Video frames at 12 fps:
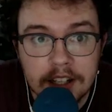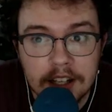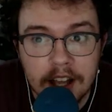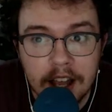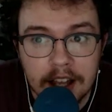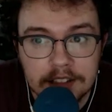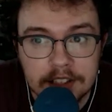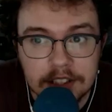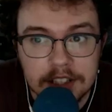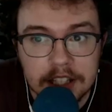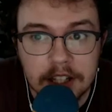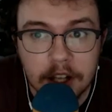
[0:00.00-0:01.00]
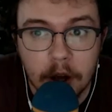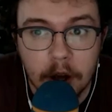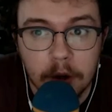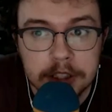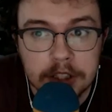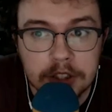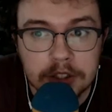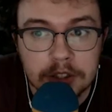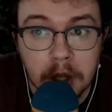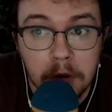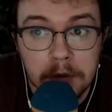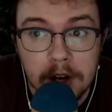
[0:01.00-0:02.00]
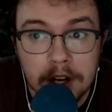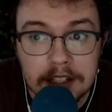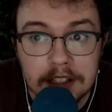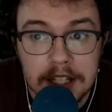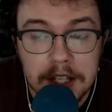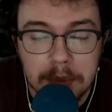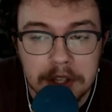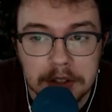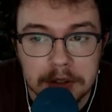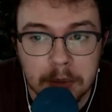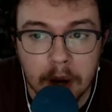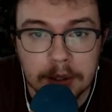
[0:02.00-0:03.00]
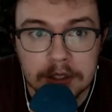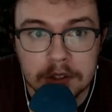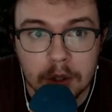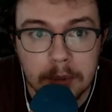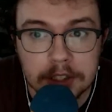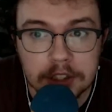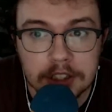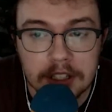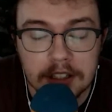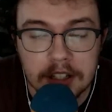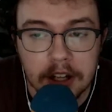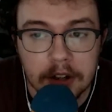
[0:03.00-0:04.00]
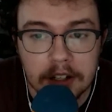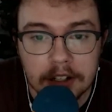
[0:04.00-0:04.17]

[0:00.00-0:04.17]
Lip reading: It's just like the ocean is so fucking deep and there's probably so much shit down there.